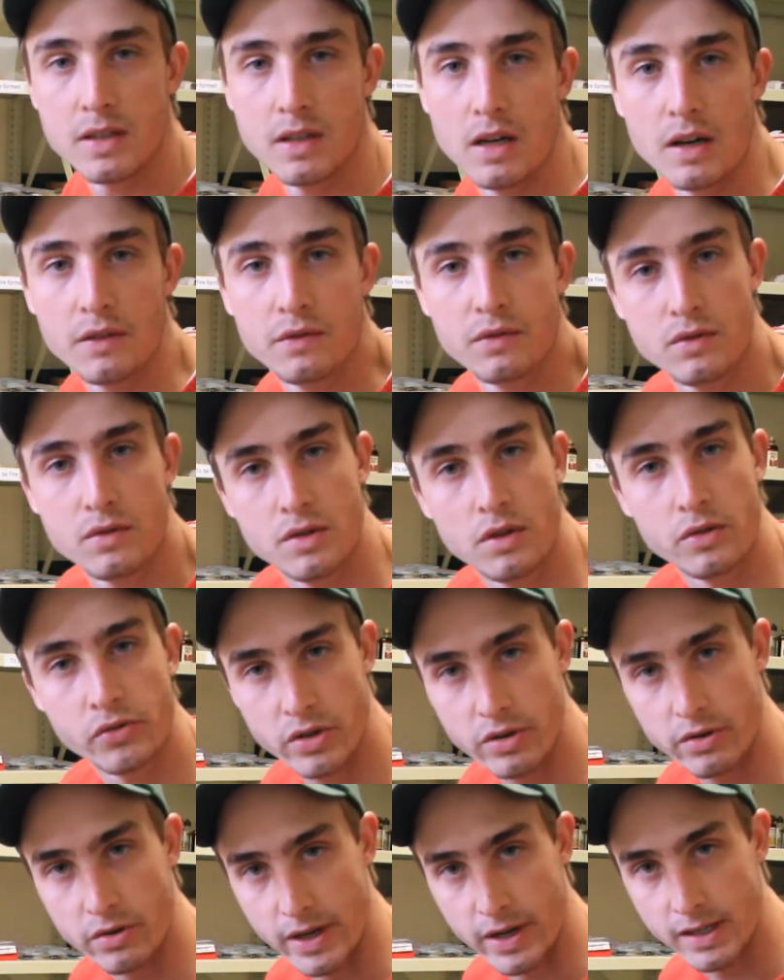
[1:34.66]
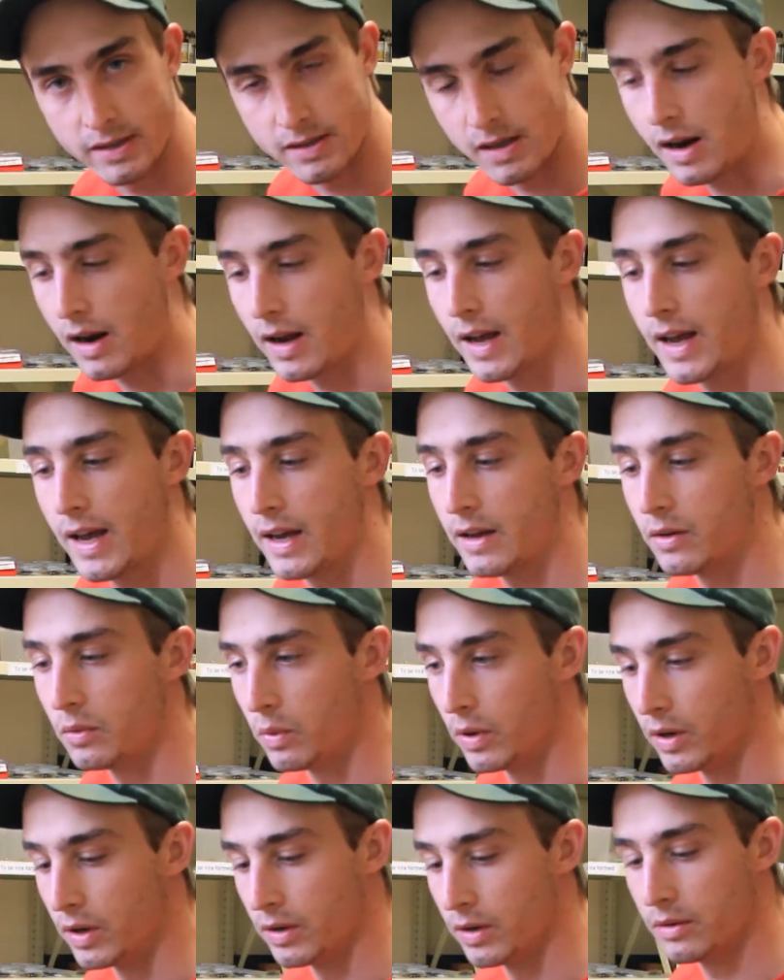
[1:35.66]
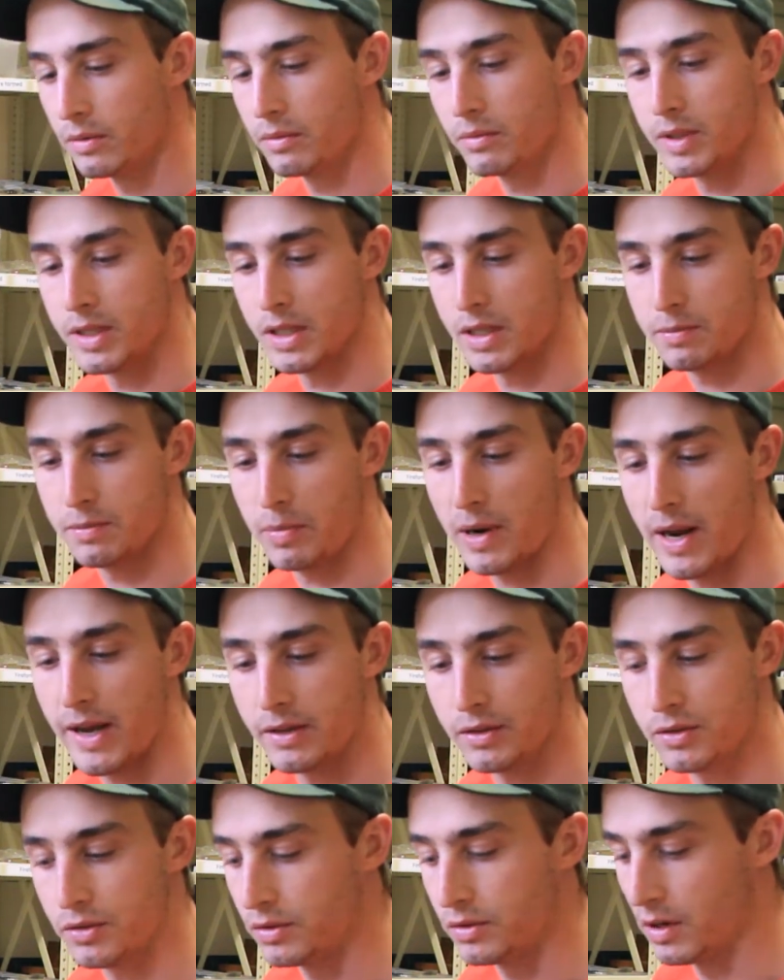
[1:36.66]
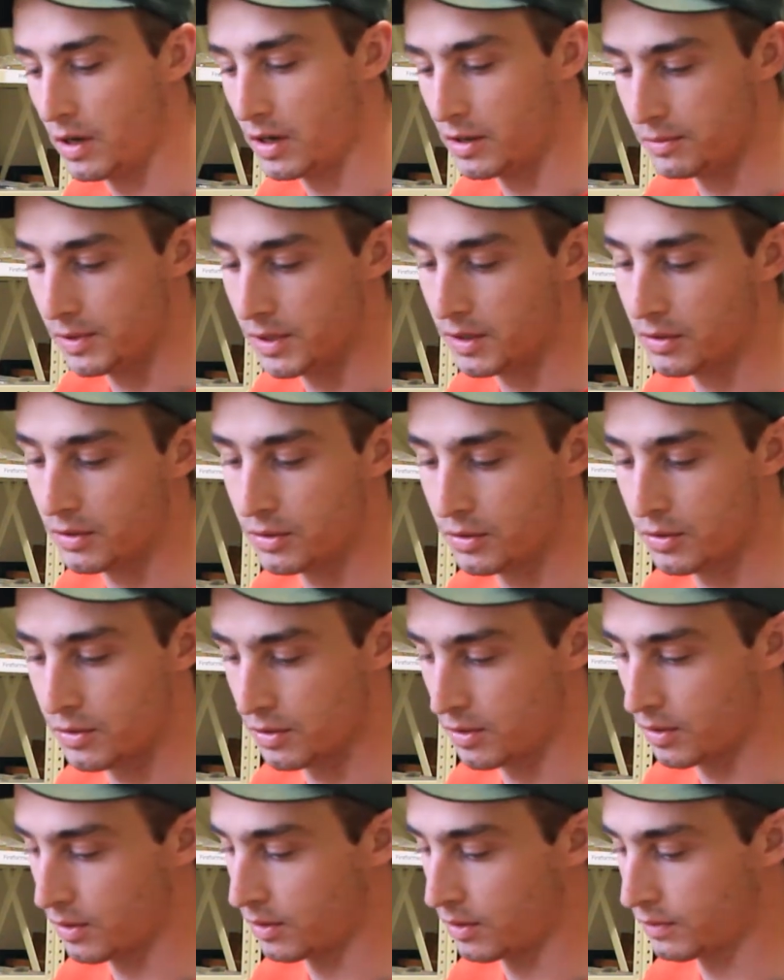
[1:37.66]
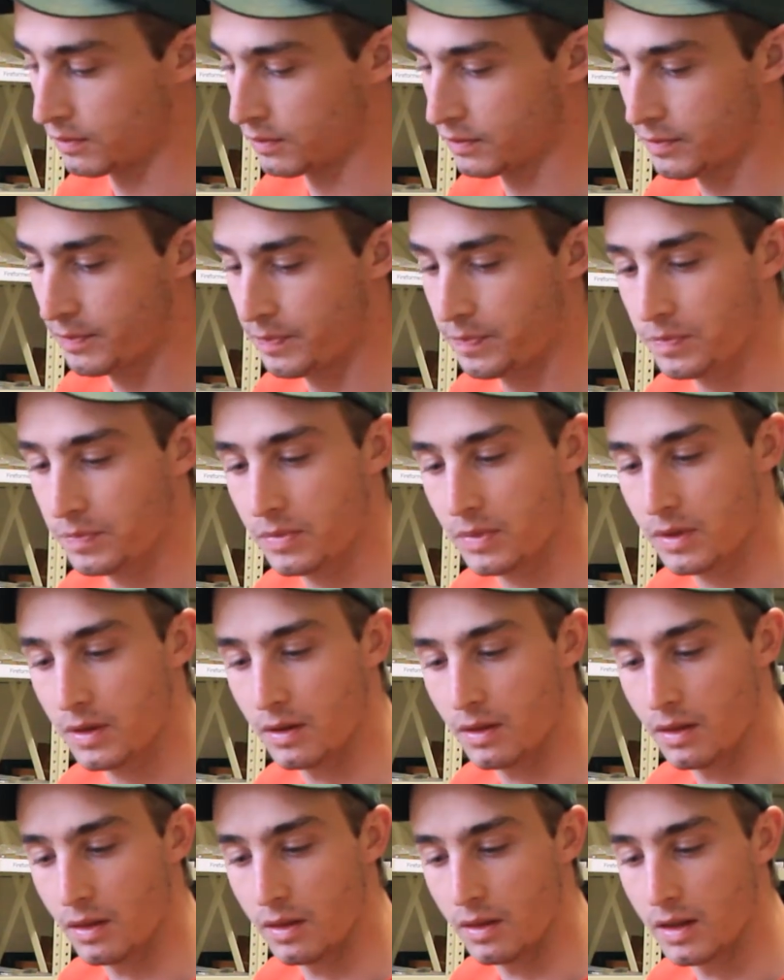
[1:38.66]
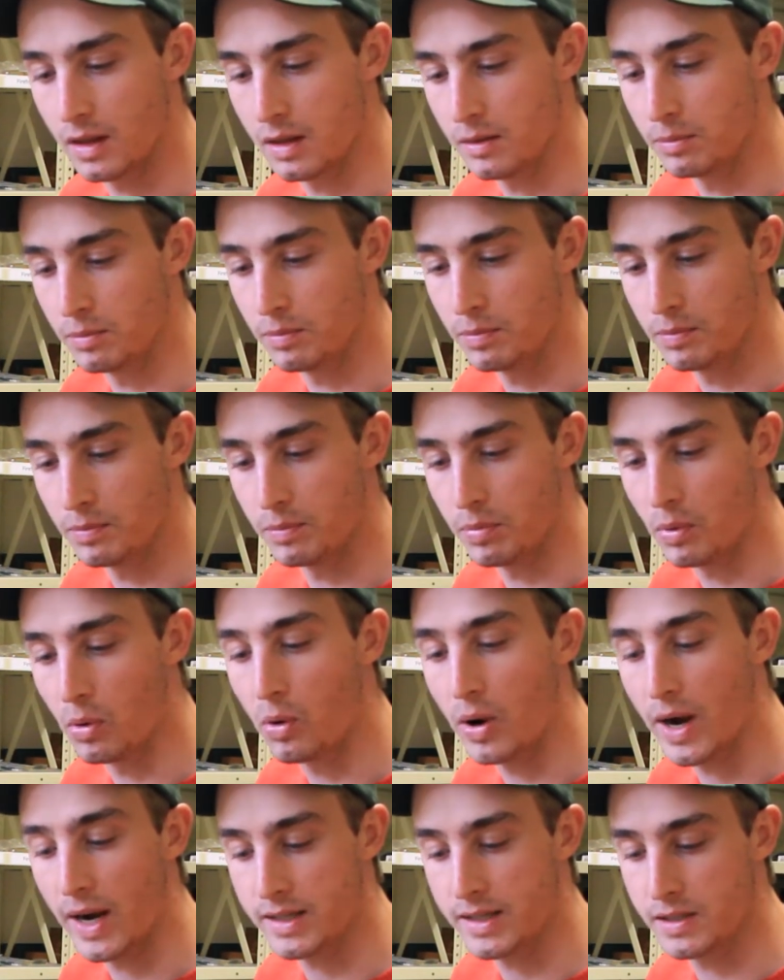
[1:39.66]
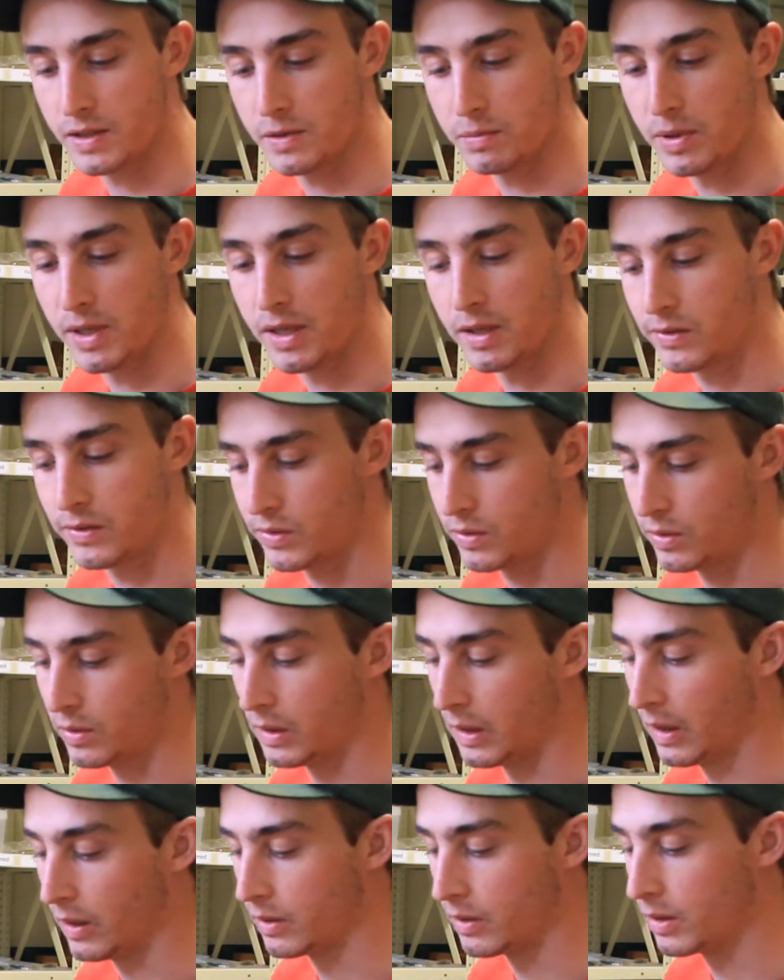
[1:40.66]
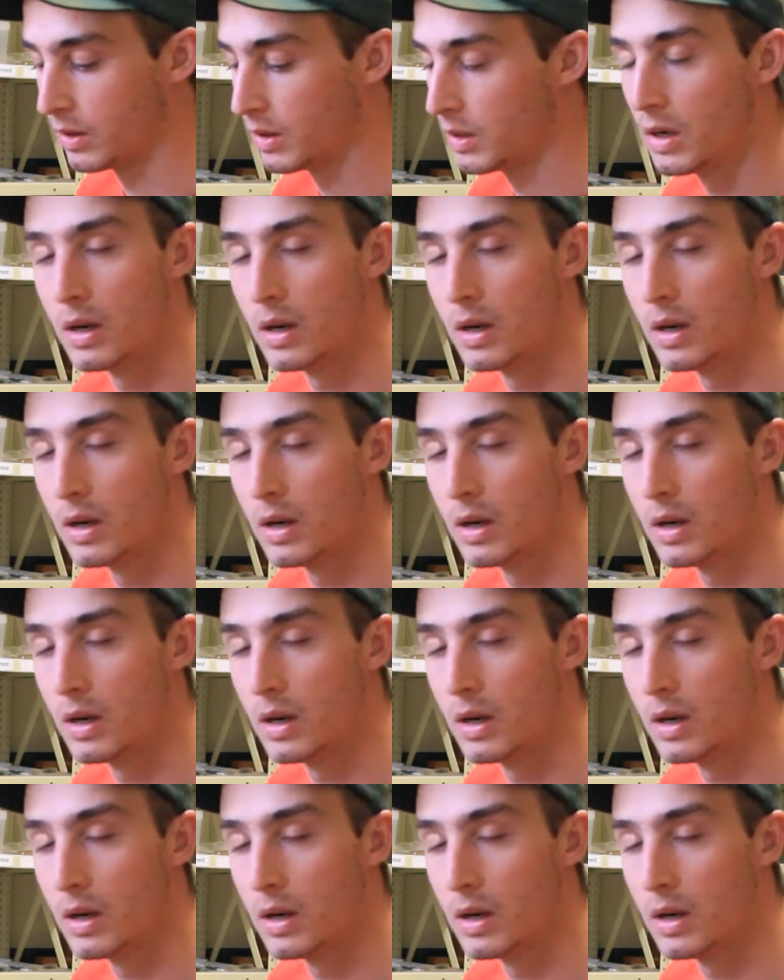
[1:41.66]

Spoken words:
Nightforce Ultra rings that I had were just plain too low because of the bore axis being too low